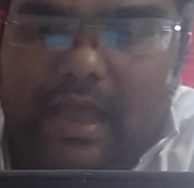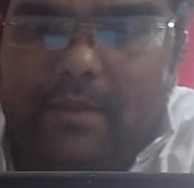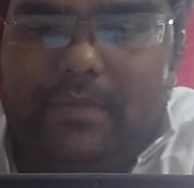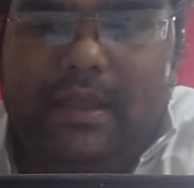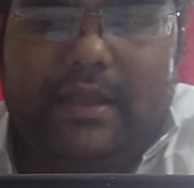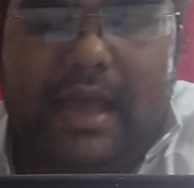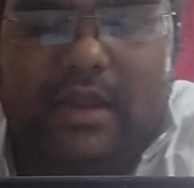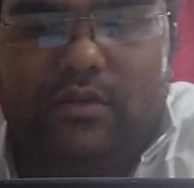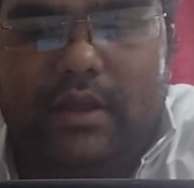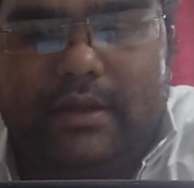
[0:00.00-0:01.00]
can be
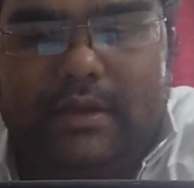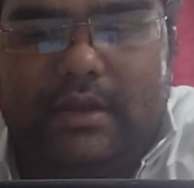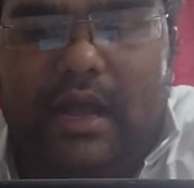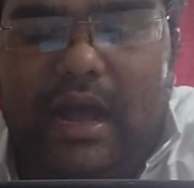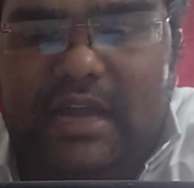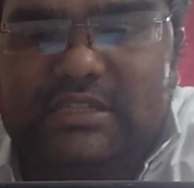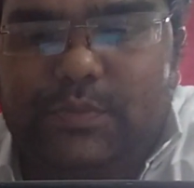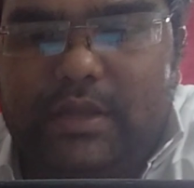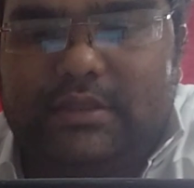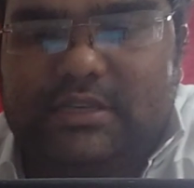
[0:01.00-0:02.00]
calculated.
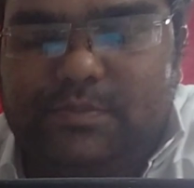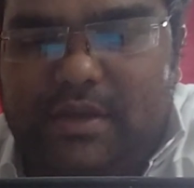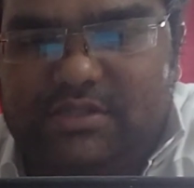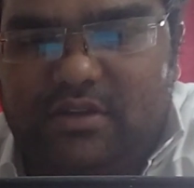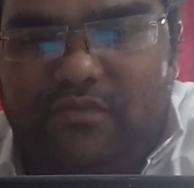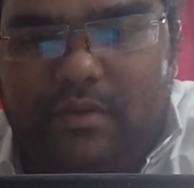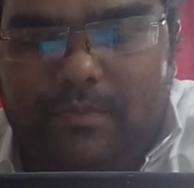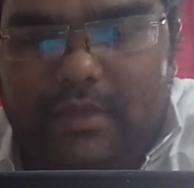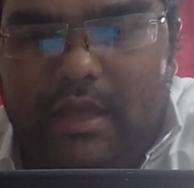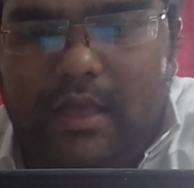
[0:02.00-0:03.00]
Arch width is measured
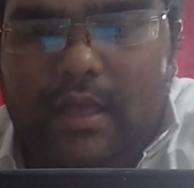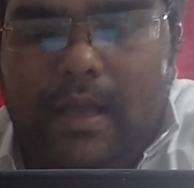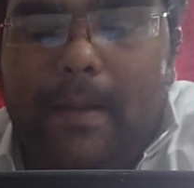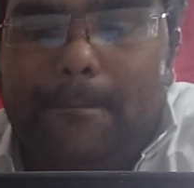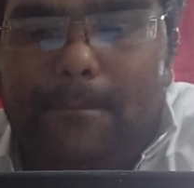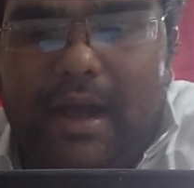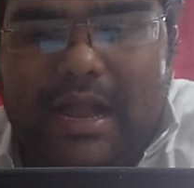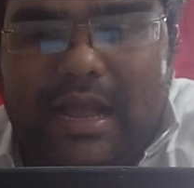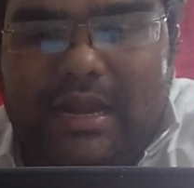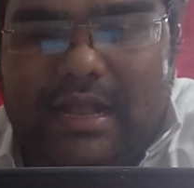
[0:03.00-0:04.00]
from the
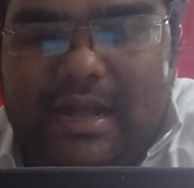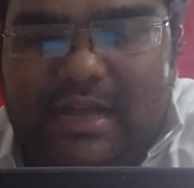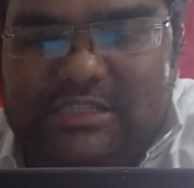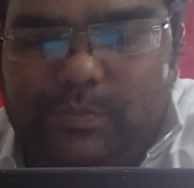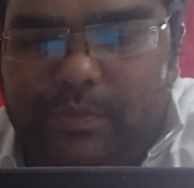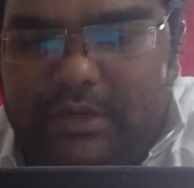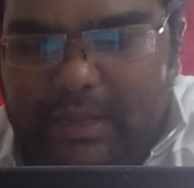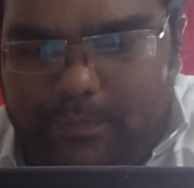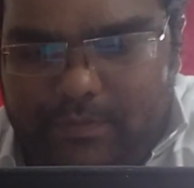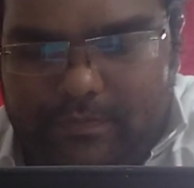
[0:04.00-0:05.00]
buccal cusp
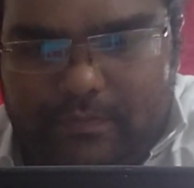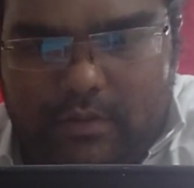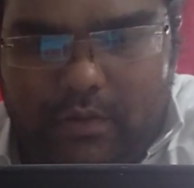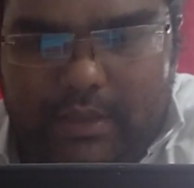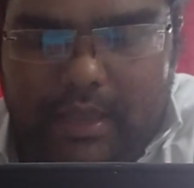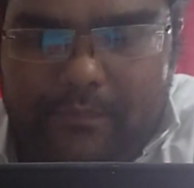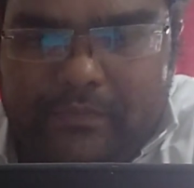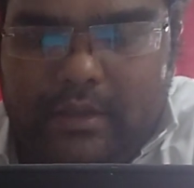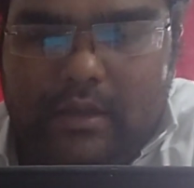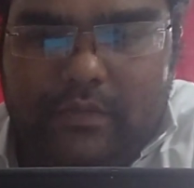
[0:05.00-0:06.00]
tip. Okay,
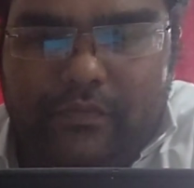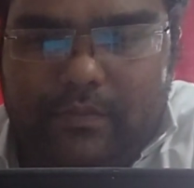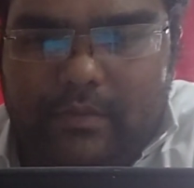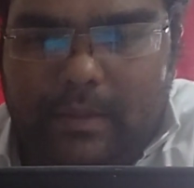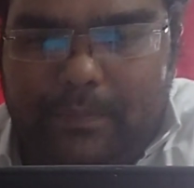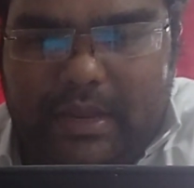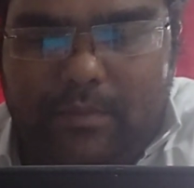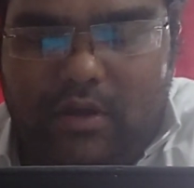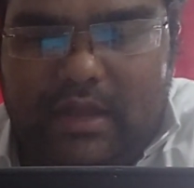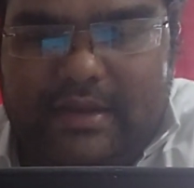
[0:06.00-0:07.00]
the
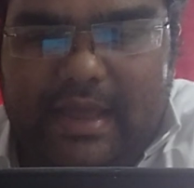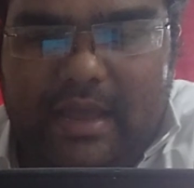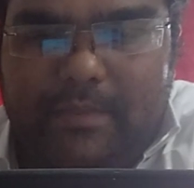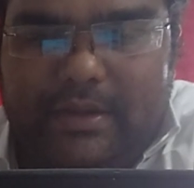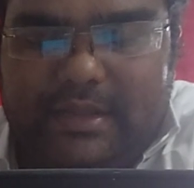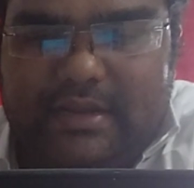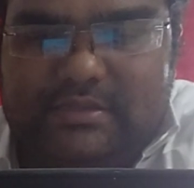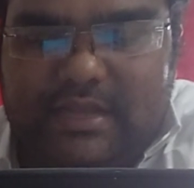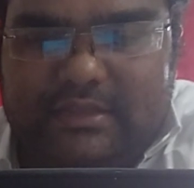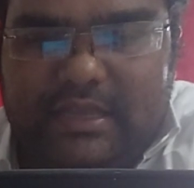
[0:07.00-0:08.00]
premolar diameter
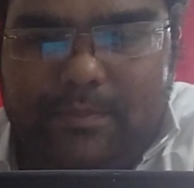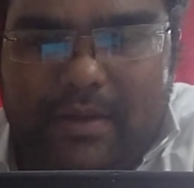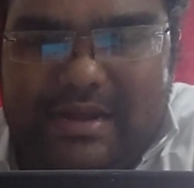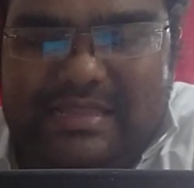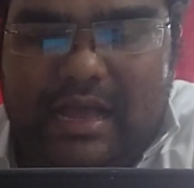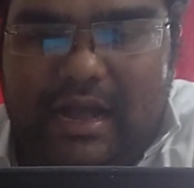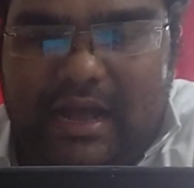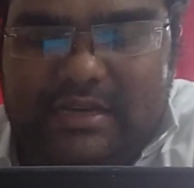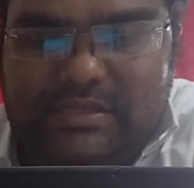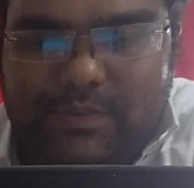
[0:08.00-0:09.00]
is nothing but the
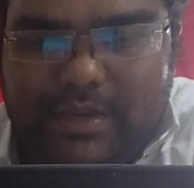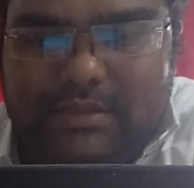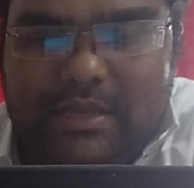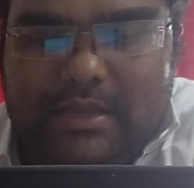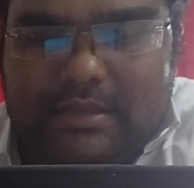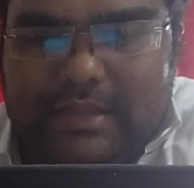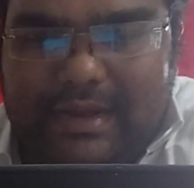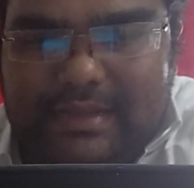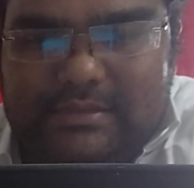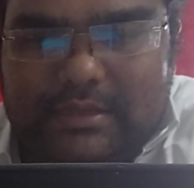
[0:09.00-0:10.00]
arch width,
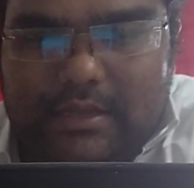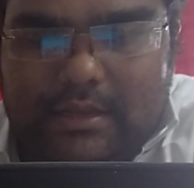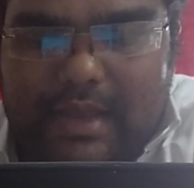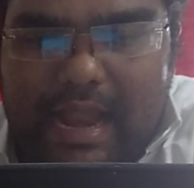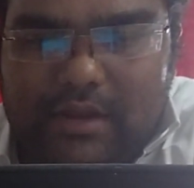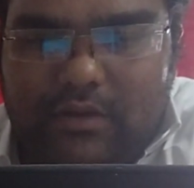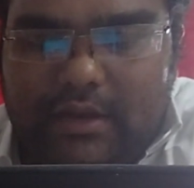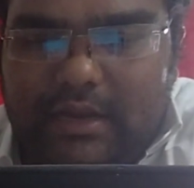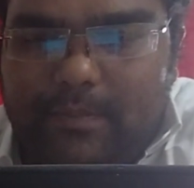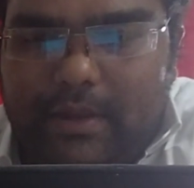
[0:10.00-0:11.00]
that is
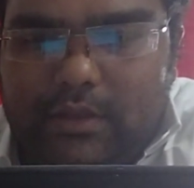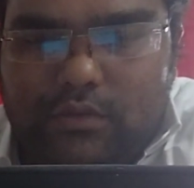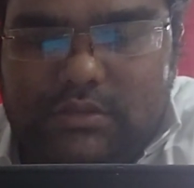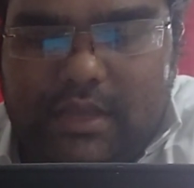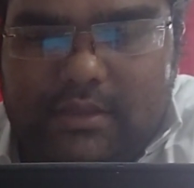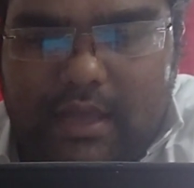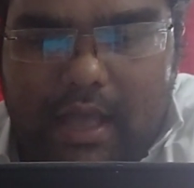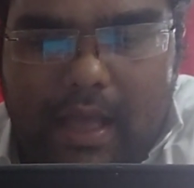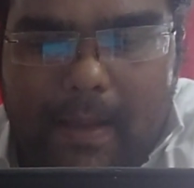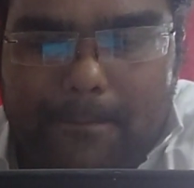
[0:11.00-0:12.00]
calculated by using
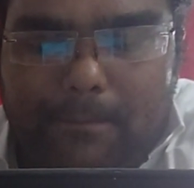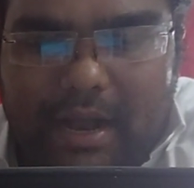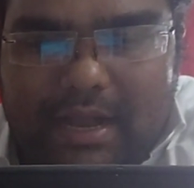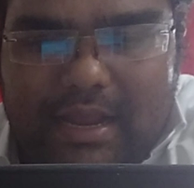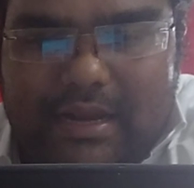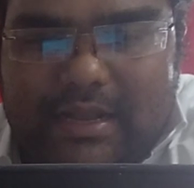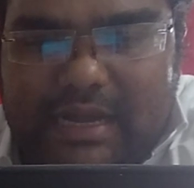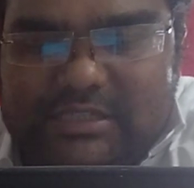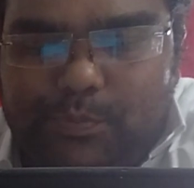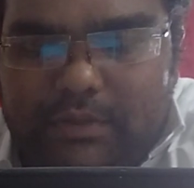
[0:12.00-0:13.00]
the buccal
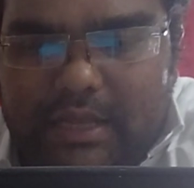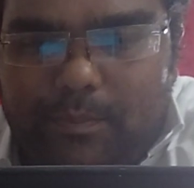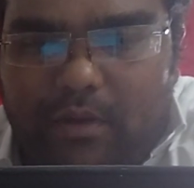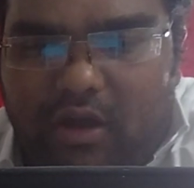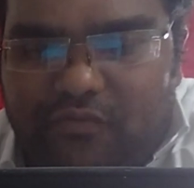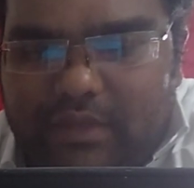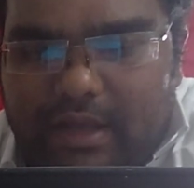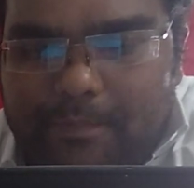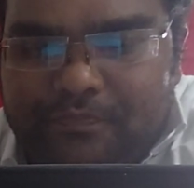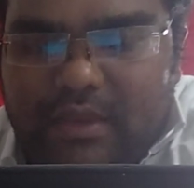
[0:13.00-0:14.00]
cusp tip of
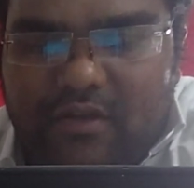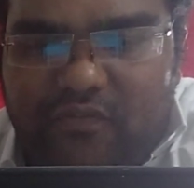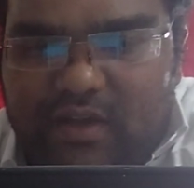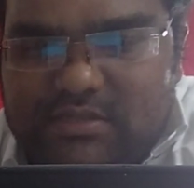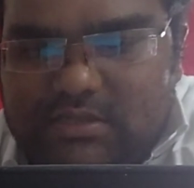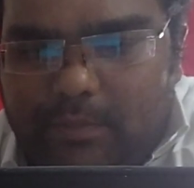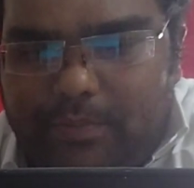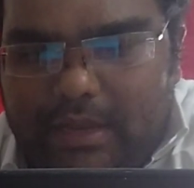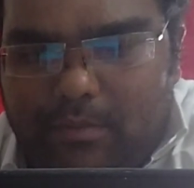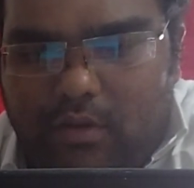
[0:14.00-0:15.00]
the first
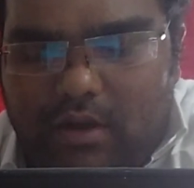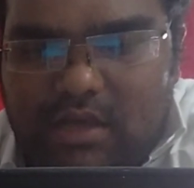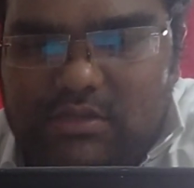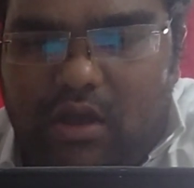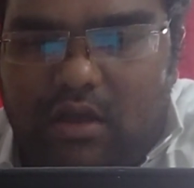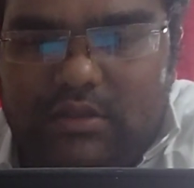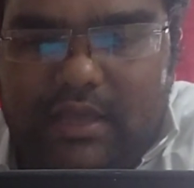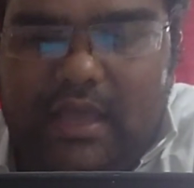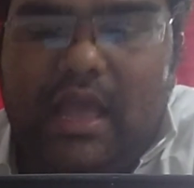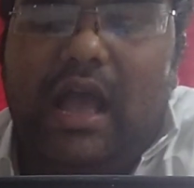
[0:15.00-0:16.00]
premolars on
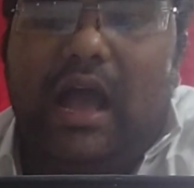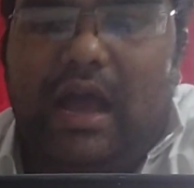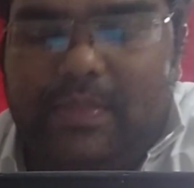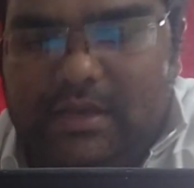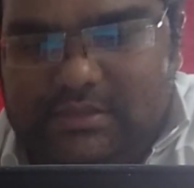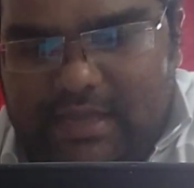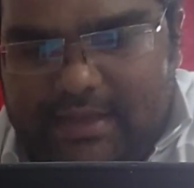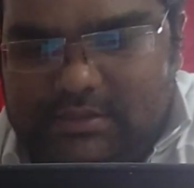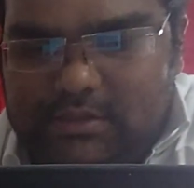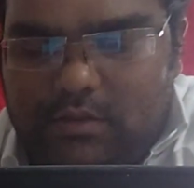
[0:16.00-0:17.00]
the other
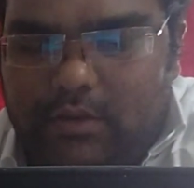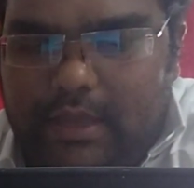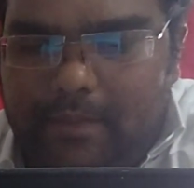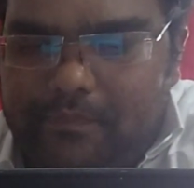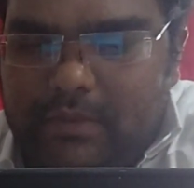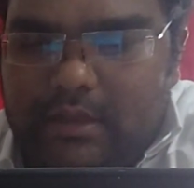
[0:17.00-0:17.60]
sides. Okay,